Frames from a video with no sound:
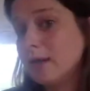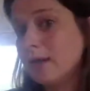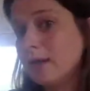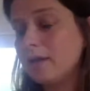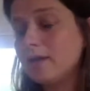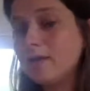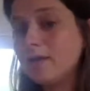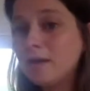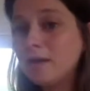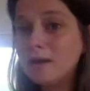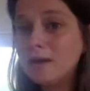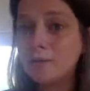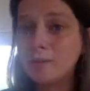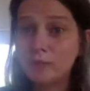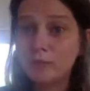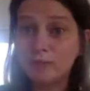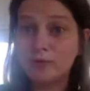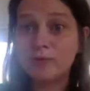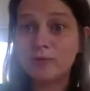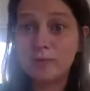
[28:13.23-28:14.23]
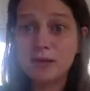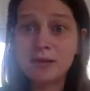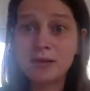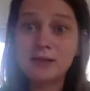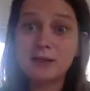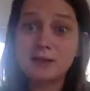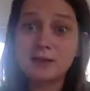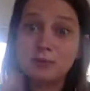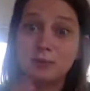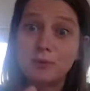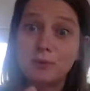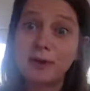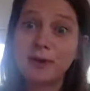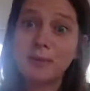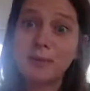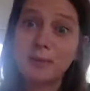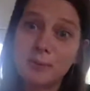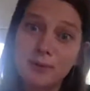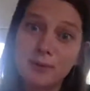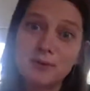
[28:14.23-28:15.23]
And I think for me, that's why a
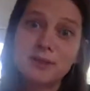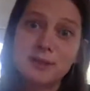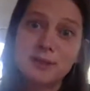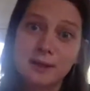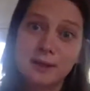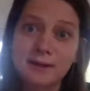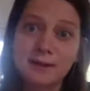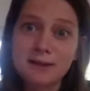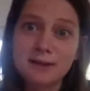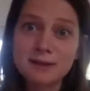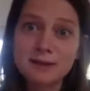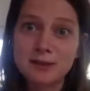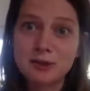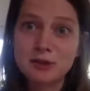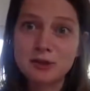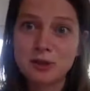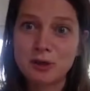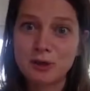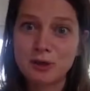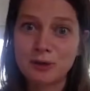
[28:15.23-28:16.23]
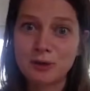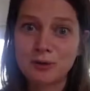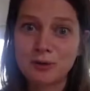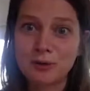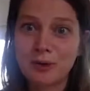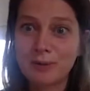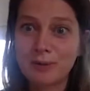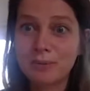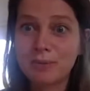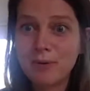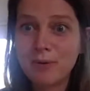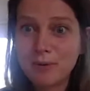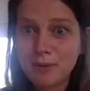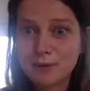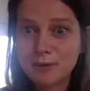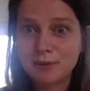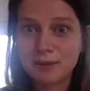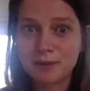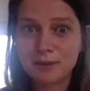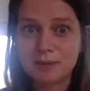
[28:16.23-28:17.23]
project like this is so
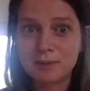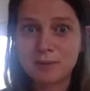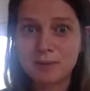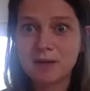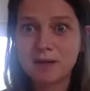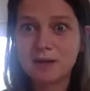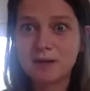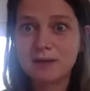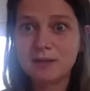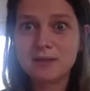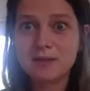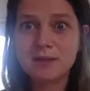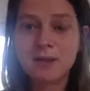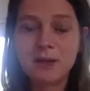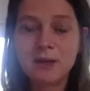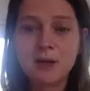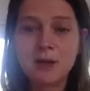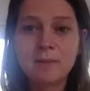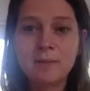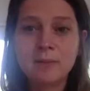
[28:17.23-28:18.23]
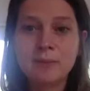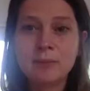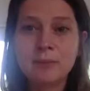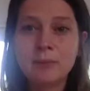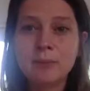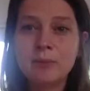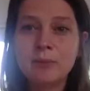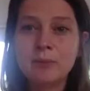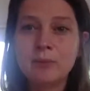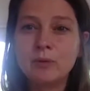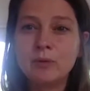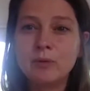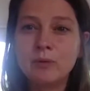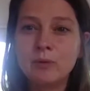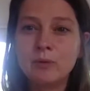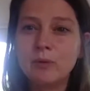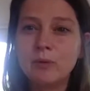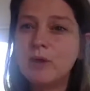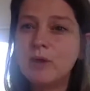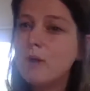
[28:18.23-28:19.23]
important, because
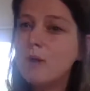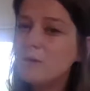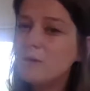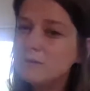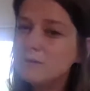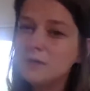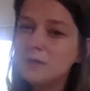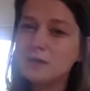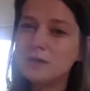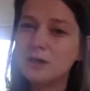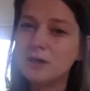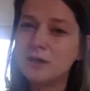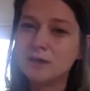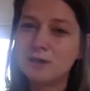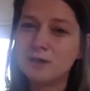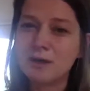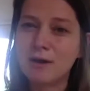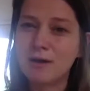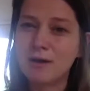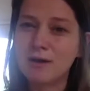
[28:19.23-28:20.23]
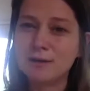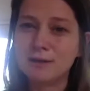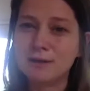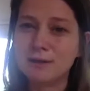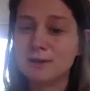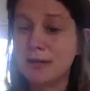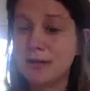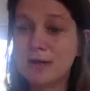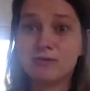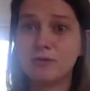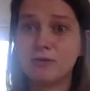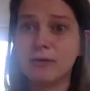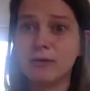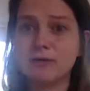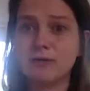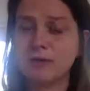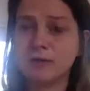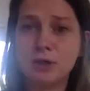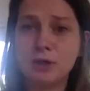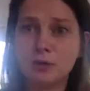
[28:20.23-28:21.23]
we can't just ask artists to have
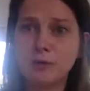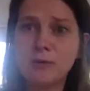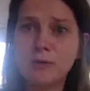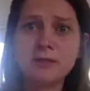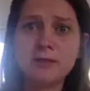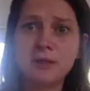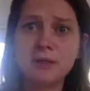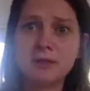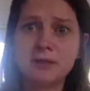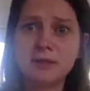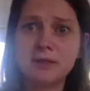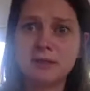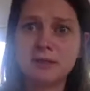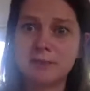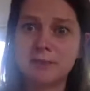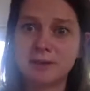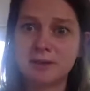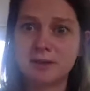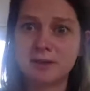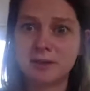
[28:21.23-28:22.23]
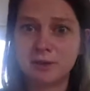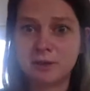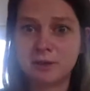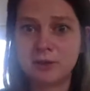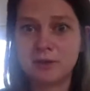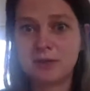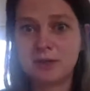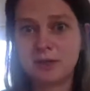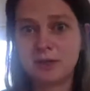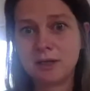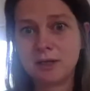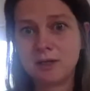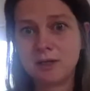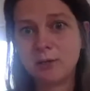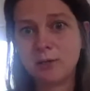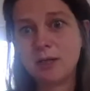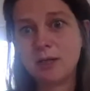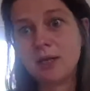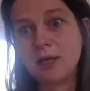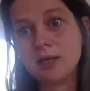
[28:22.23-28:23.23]
great ideas about technology.
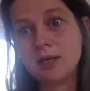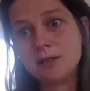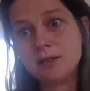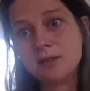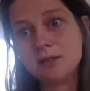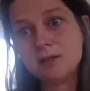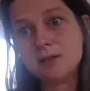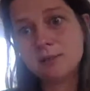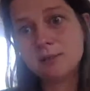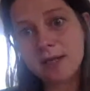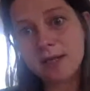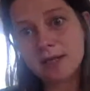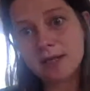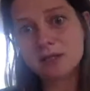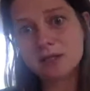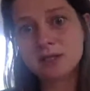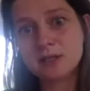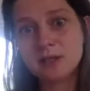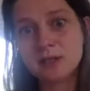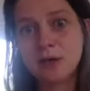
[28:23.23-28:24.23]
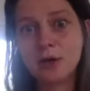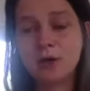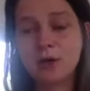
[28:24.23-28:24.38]
We need space